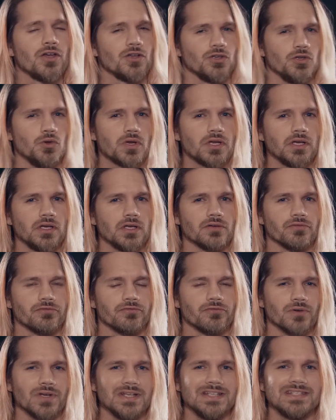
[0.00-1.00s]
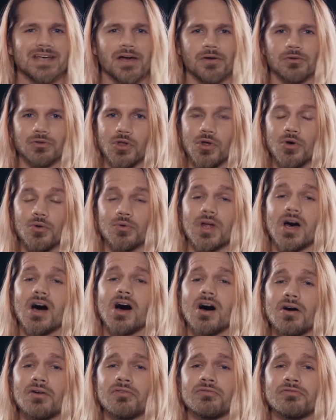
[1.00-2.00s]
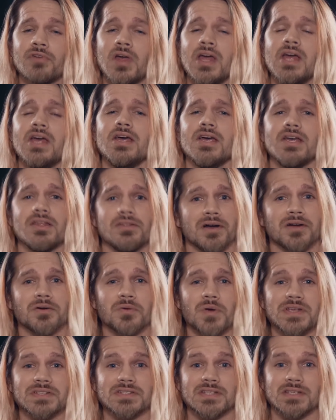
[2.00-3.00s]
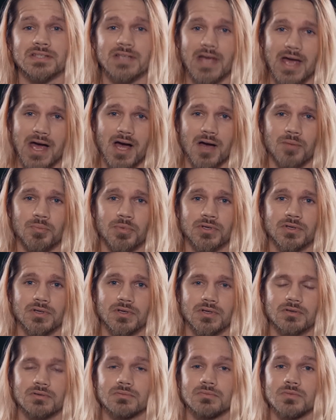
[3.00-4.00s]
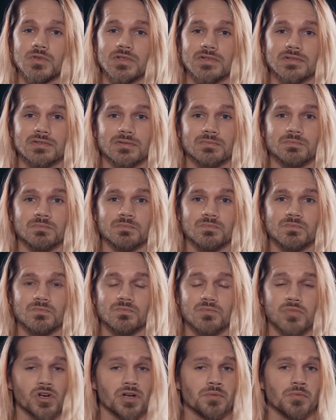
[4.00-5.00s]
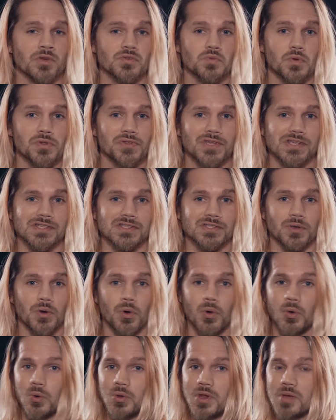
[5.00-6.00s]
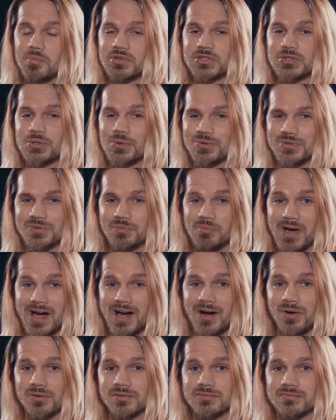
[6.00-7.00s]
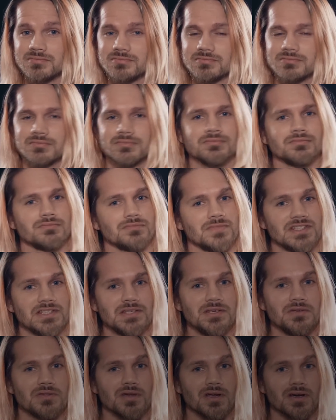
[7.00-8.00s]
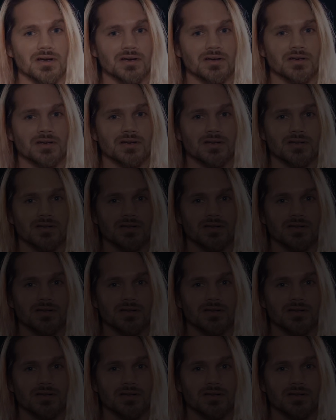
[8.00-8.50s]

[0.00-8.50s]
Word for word: you can get a free download of the Chrestus app, which is pretty much what this whole episode is about. See you there.